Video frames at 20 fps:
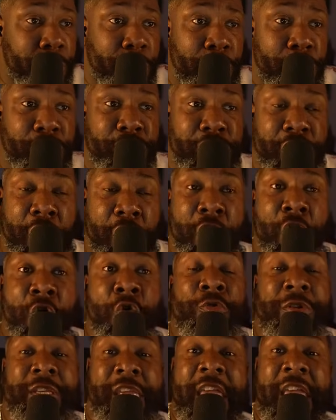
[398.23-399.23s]

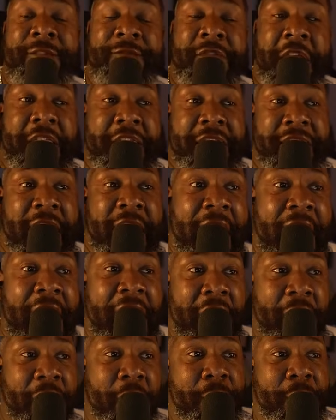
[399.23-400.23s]
Juneteenth is
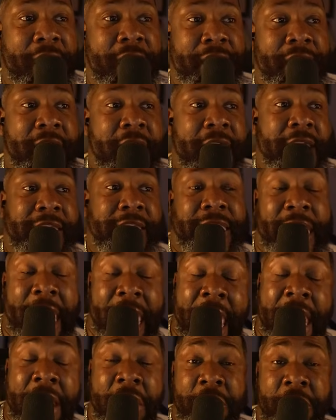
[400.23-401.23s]
ghetto and
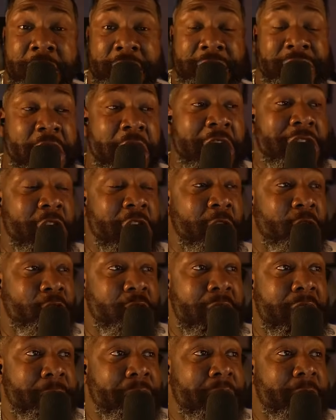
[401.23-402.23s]
they don't deserve no
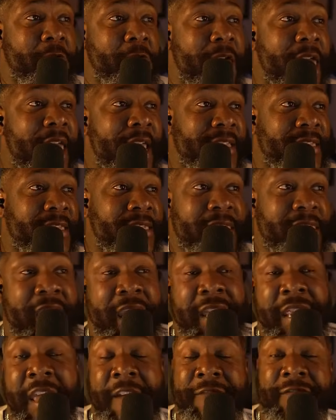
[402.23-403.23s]
reparations,
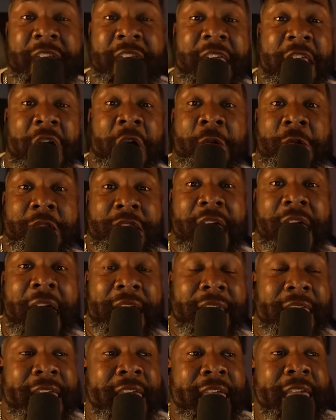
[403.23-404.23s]
and if they don't
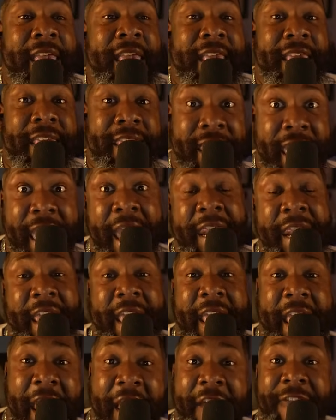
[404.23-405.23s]
like it, get
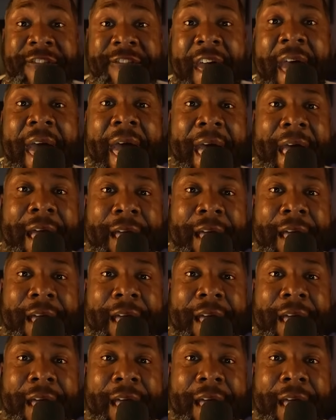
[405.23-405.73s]
the F out.